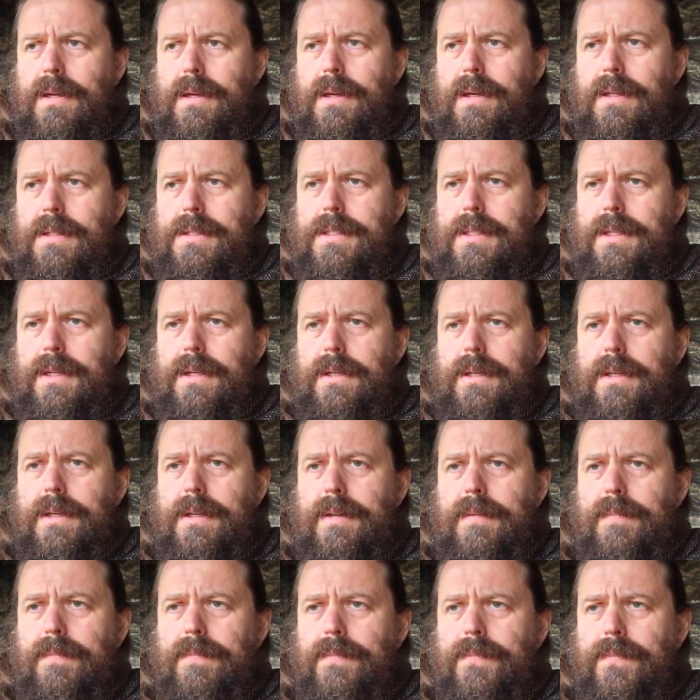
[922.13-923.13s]
it's like
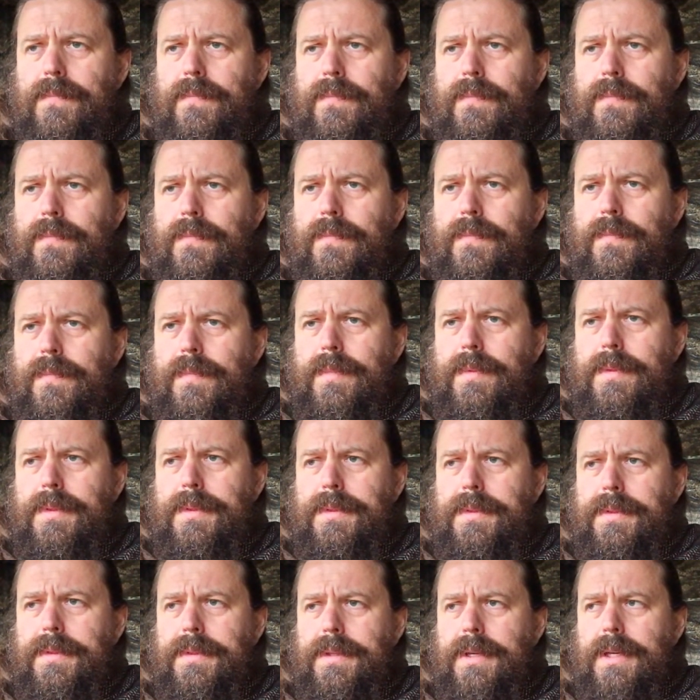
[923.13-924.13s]

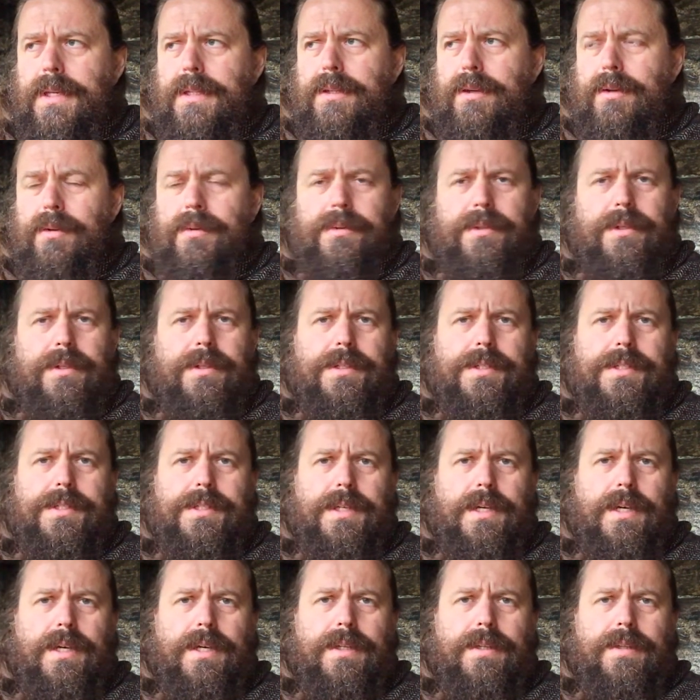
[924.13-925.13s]
they don't
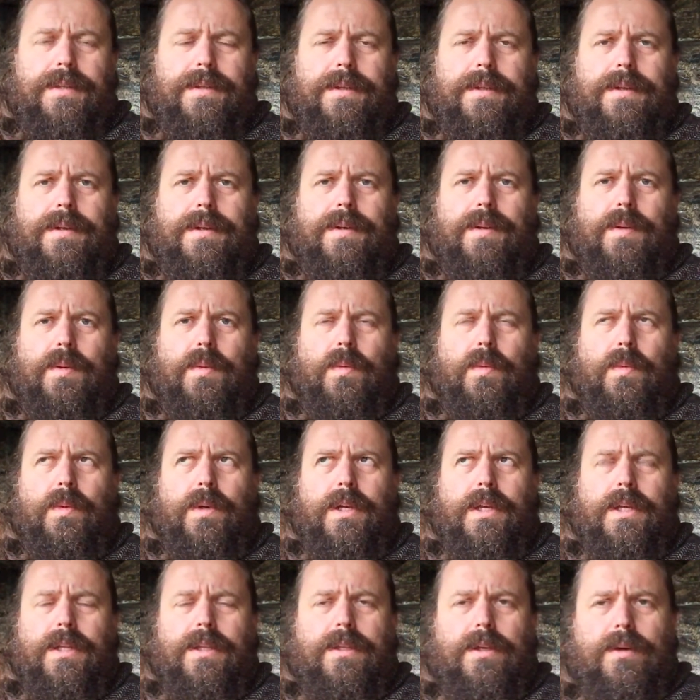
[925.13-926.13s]
understand.
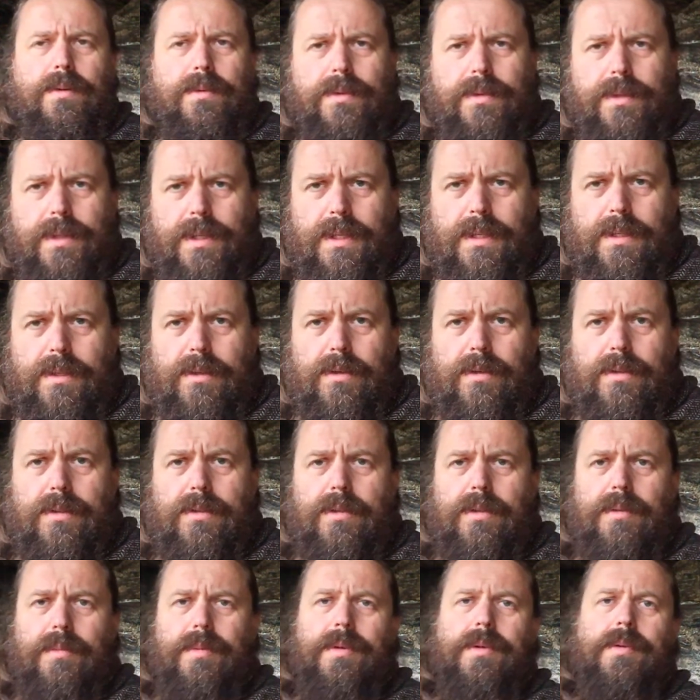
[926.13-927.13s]
We don't need
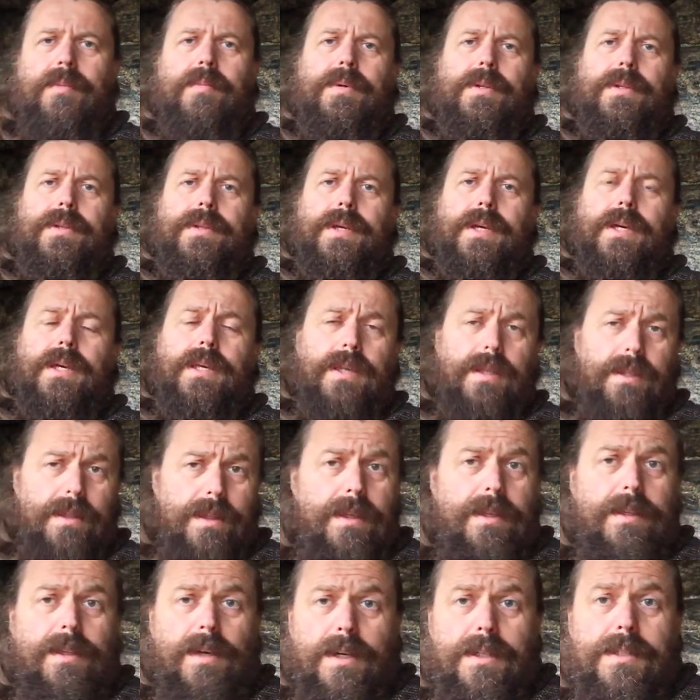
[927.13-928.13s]
YouTube, but they
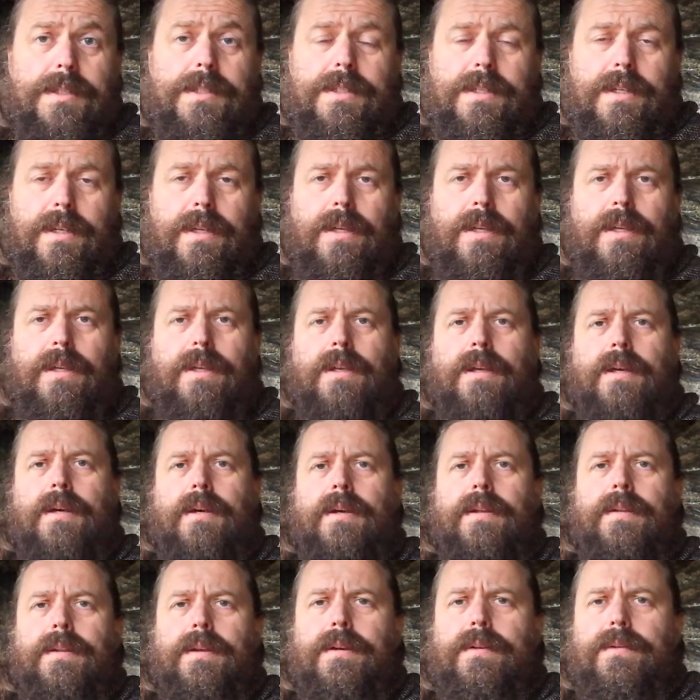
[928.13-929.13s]
need us,
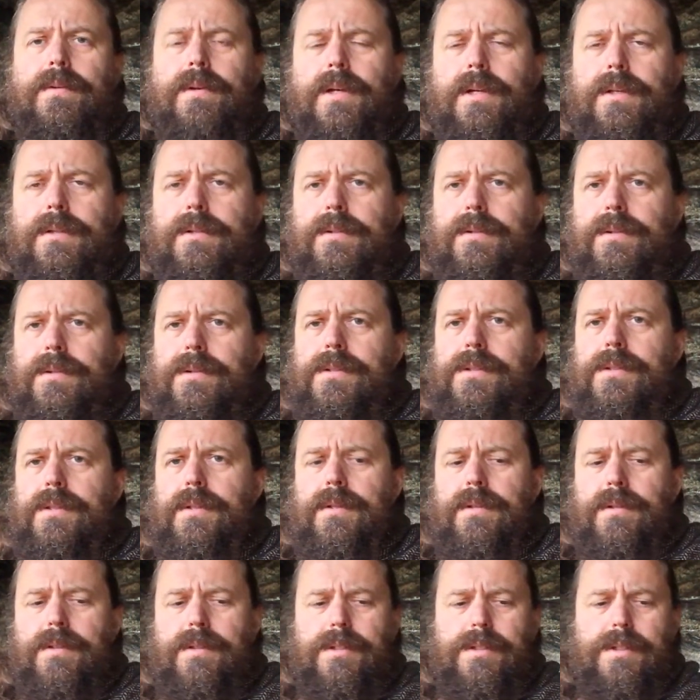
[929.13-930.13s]
the creators.
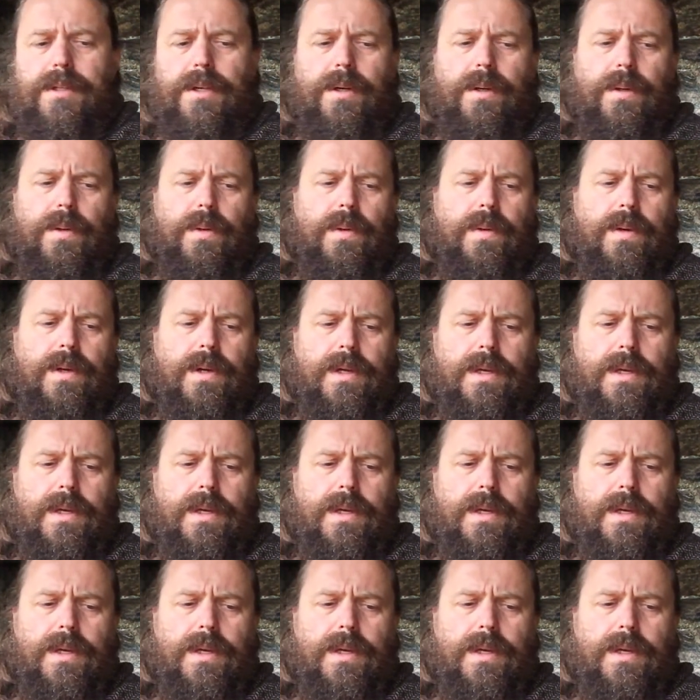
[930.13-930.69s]
So